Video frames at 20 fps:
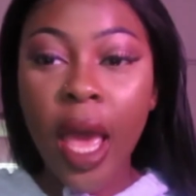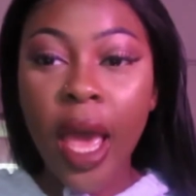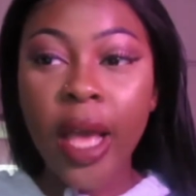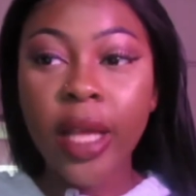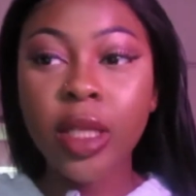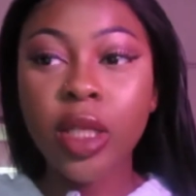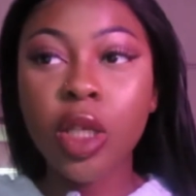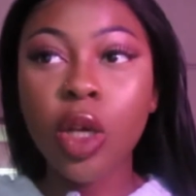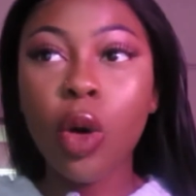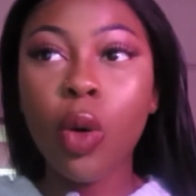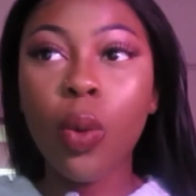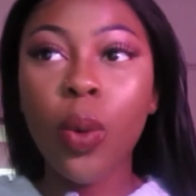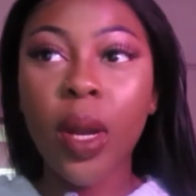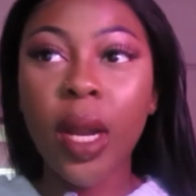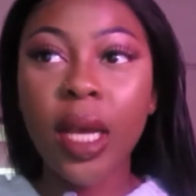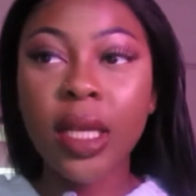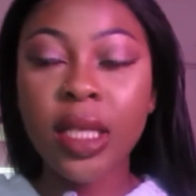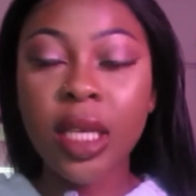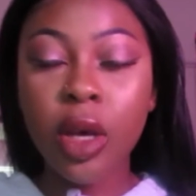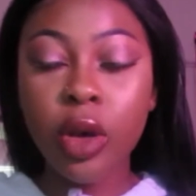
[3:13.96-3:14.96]
And so when
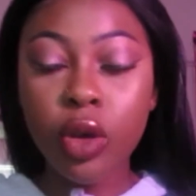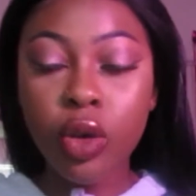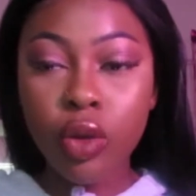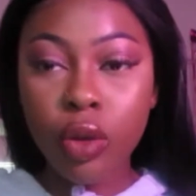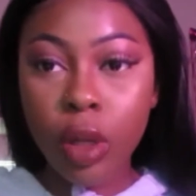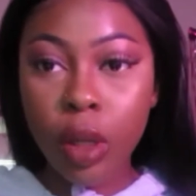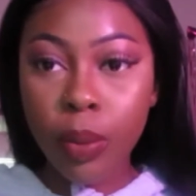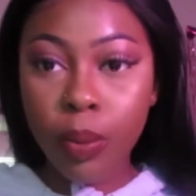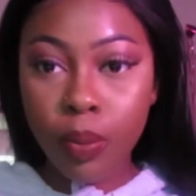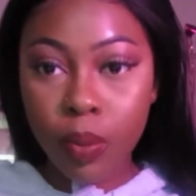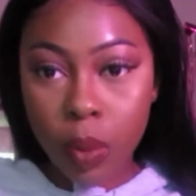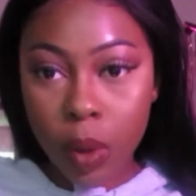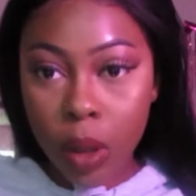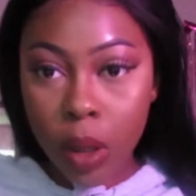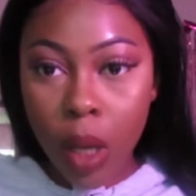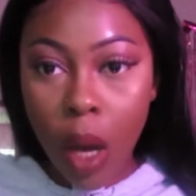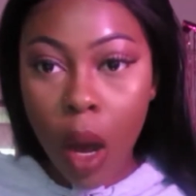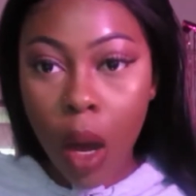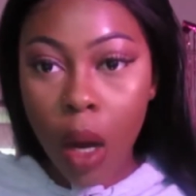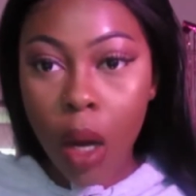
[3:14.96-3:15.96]
I tell you the
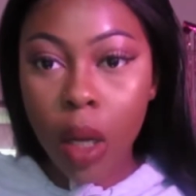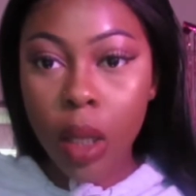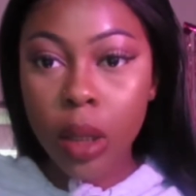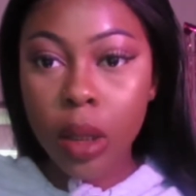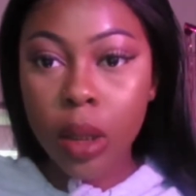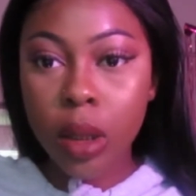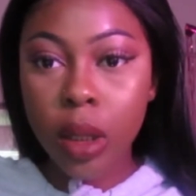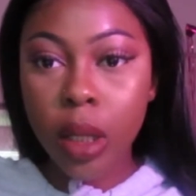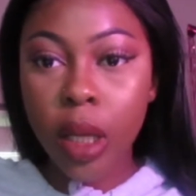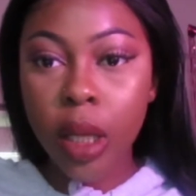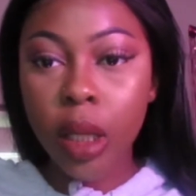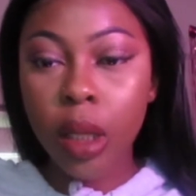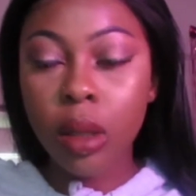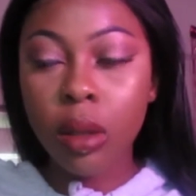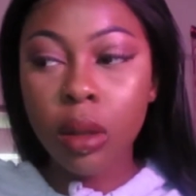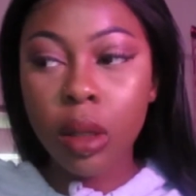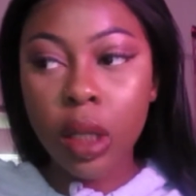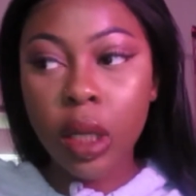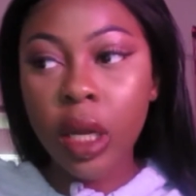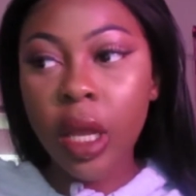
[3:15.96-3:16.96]
cons
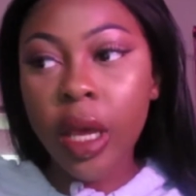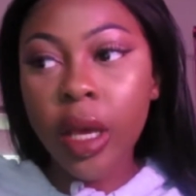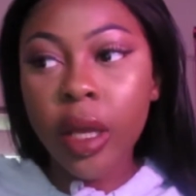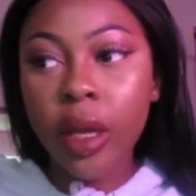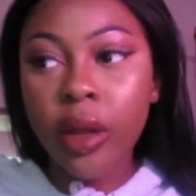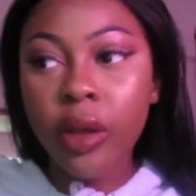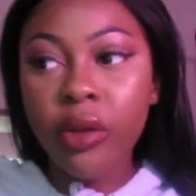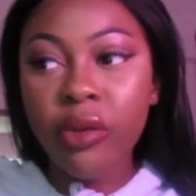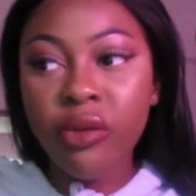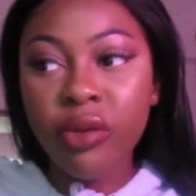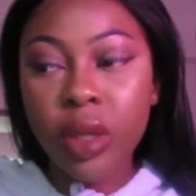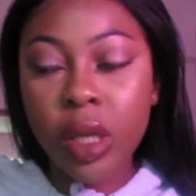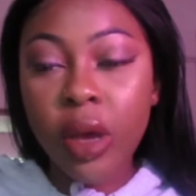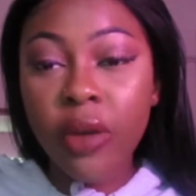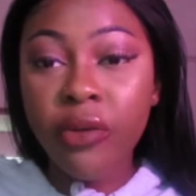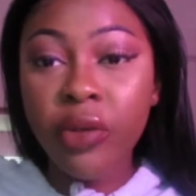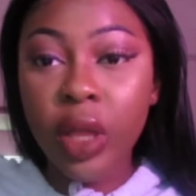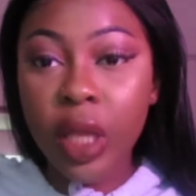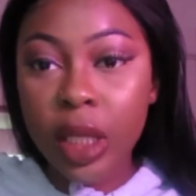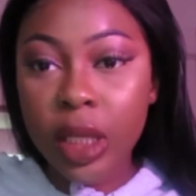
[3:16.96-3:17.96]
and the negatives
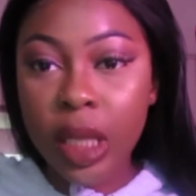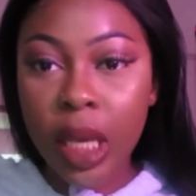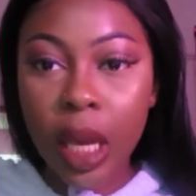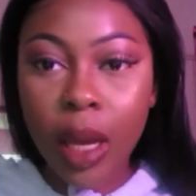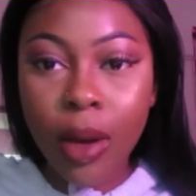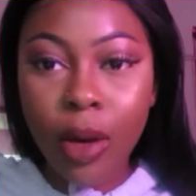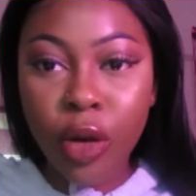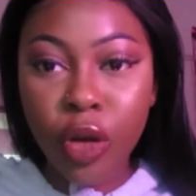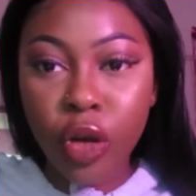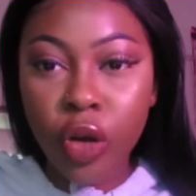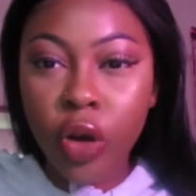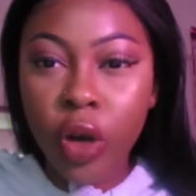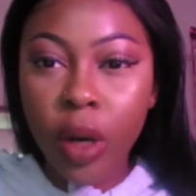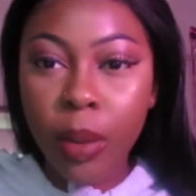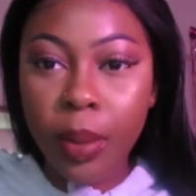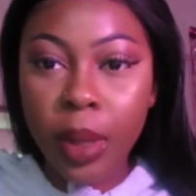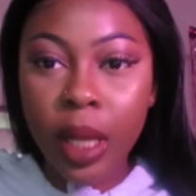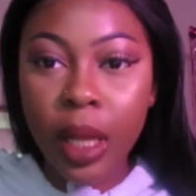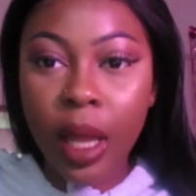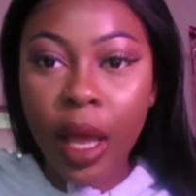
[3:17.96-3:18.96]
of this hair, you're gonna
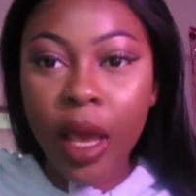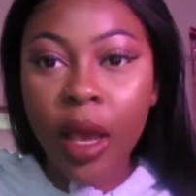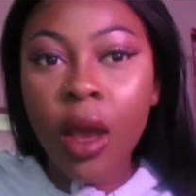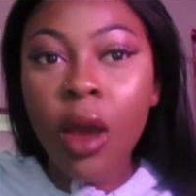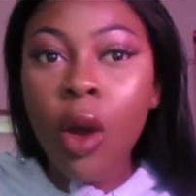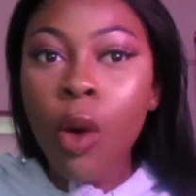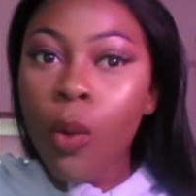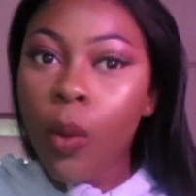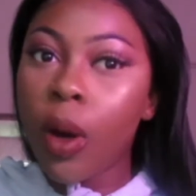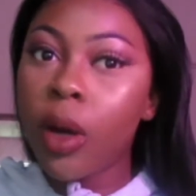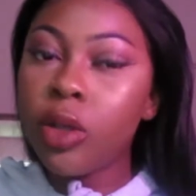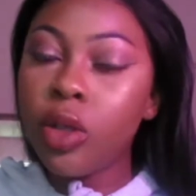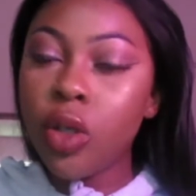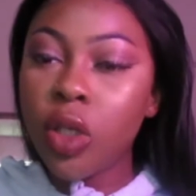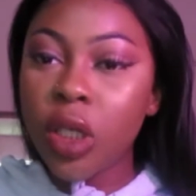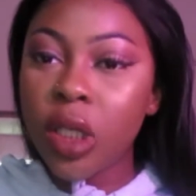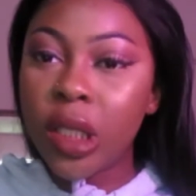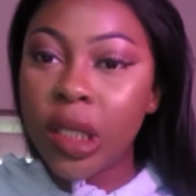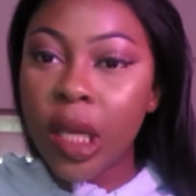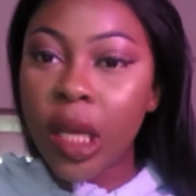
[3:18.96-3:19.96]
be like, well, you
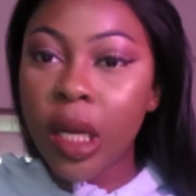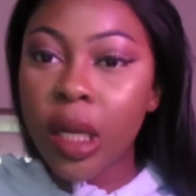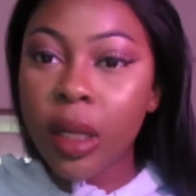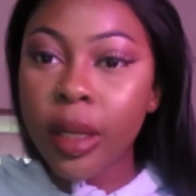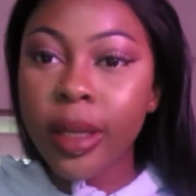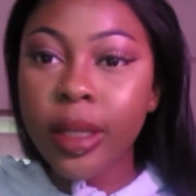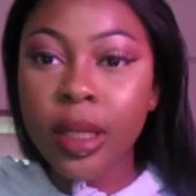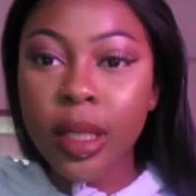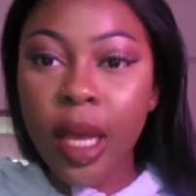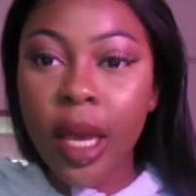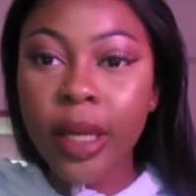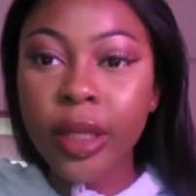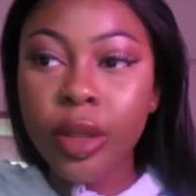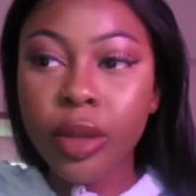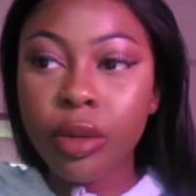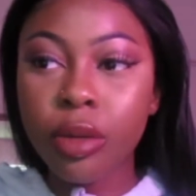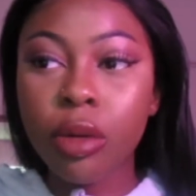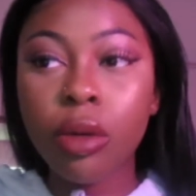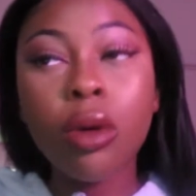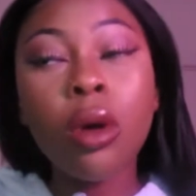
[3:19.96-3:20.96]
just said it looks
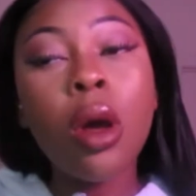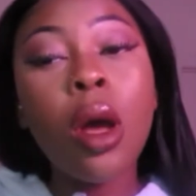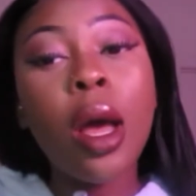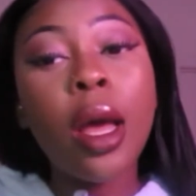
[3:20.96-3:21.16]
natural.